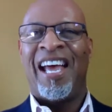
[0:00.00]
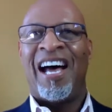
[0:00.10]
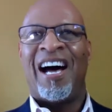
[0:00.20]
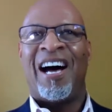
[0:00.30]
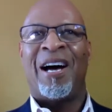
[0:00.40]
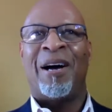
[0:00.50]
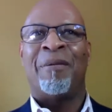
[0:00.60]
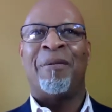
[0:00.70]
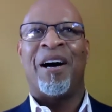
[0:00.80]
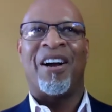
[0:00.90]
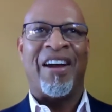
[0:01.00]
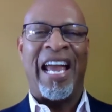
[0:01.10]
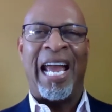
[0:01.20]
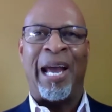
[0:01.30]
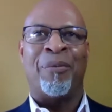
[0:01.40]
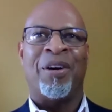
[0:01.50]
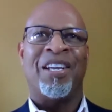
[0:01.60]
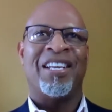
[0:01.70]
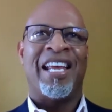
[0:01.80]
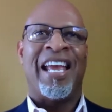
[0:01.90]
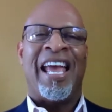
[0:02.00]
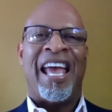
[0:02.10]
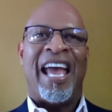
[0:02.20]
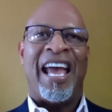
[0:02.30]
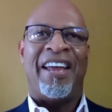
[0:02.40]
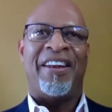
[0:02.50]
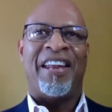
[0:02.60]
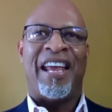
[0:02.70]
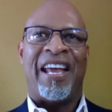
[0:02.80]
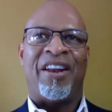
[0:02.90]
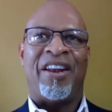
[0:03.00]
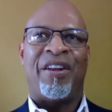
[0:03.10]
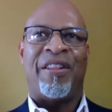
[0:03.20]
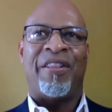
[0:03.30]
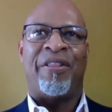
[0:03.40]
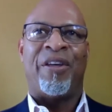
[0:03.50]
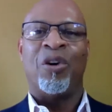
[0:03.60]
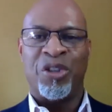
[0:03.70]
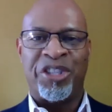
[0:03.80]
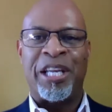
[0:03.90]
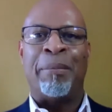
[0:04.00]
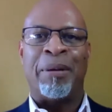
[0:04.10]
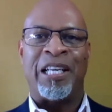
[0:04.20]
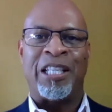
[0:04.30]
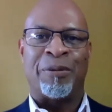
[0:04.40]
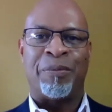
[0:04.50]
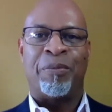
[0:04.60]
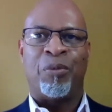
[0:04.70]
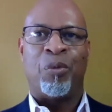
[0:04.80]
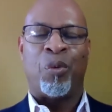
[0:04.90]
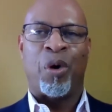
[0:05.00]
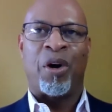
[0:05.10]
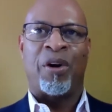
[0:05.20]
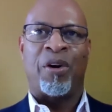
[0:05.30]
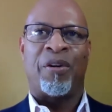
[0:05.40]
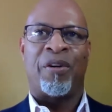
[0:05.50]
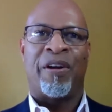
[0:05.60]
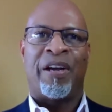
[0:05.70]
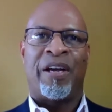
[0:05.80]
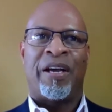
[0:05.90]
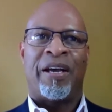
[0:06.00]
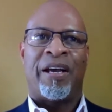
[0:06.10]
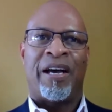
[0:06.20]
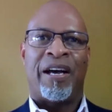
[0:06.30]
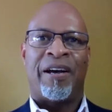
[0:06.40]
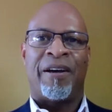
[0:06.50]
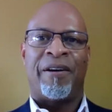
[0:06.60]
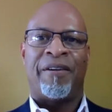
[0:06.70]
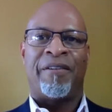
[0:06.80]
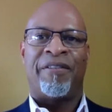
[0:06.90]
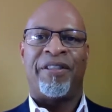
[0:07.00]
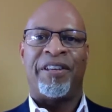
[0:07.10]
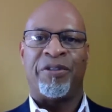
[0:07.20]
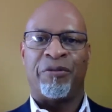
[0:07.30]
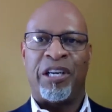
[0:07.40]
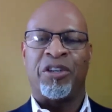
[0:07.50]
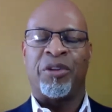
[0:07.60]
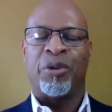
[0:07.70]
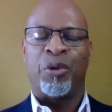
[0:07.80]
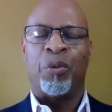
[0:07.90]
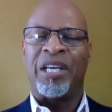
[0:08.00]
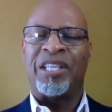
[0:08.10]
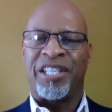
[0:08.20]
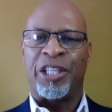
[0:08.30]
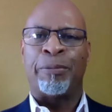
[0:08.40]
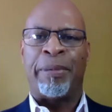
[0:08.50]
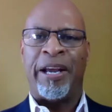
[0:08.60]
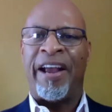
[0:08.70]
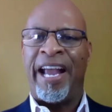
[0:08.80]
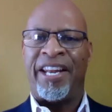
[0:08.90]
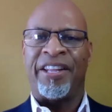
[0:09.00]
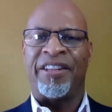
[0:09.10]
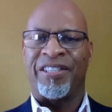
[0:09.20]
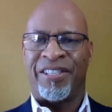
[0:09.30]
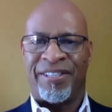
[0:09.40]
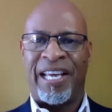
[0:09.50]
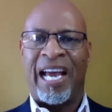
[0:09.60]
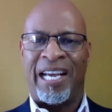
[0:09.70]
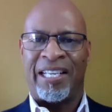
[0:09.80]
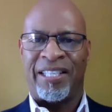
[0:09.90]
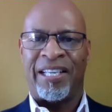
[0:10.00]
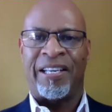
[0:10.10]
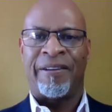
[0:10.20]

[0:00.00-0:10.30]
Uh, Uncle Edwin, and and those siblings were uh, the real the ones that spearheaded the society.